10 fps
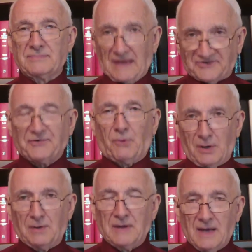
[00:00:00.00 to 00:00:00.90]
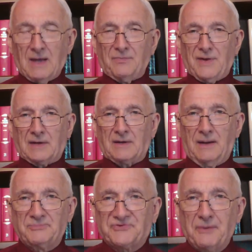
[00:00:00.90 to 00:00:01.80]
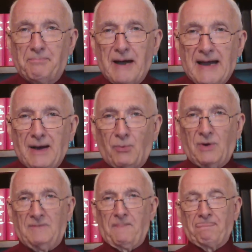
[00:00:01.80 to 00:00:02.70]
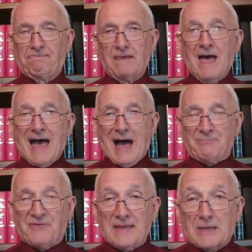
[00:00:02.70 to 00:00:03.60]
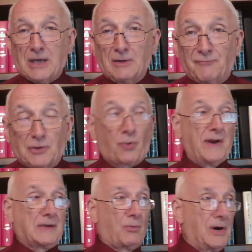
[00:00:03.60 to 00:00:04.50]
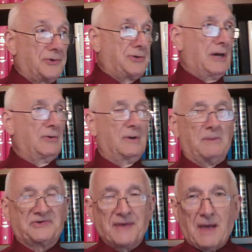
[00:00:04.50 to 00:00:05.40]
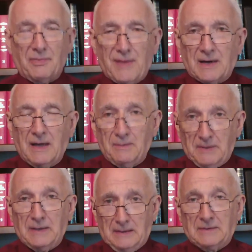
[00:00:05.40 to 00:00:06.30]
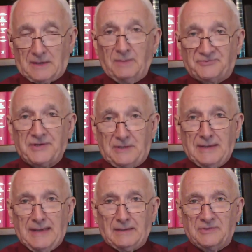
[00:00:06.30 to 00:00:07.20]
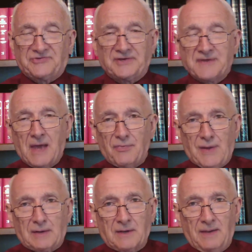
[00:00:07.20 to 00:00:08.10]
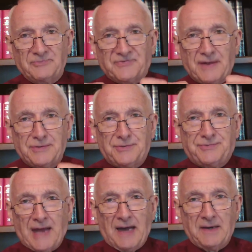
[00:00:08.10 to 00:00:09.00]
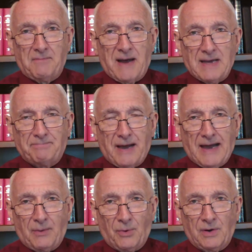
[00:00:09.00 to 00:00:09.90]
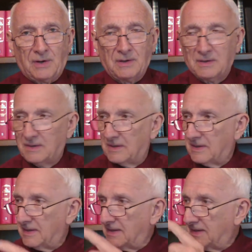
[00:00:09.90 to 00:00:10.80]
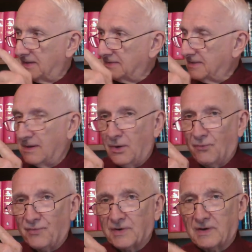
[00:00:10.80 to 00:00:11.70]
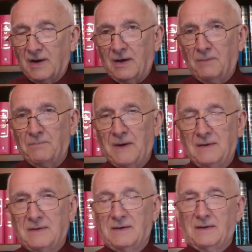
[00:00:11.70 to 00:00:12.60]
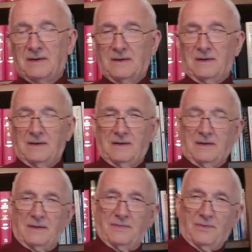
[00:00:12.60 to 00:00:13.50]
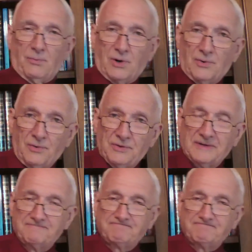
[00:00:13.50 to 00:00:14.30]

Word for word: That's the word. There comes the power I'm thinking of the Greek word dunamis. There, it, it comes into English as there comes the dynamite power to overcome the world,